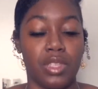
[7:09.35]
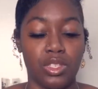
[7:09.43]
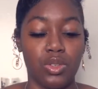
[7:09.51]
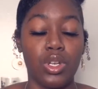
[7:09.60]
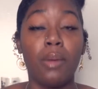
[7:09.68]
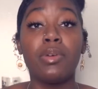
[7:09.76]

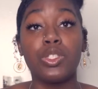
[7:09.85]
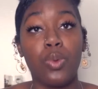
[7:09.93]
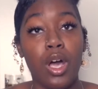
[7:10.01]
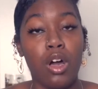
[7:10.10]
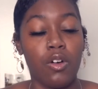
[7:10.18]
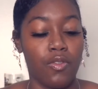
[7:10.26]
so number
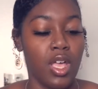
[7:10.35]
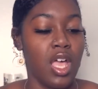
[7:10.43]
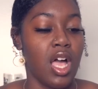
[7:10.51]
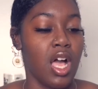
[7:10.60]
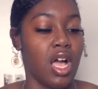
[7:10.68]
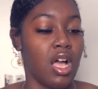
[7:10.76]
12,
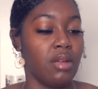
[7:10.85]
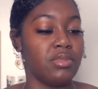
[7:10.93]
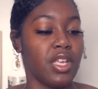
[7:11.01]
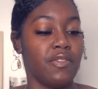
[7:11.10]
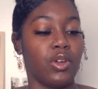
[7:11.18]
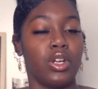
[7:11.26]
I'm
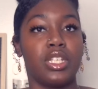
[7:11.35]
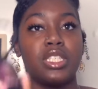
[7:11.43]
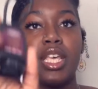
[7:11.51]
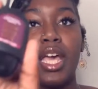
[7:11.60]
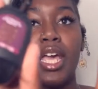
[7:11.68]
definitely gonna say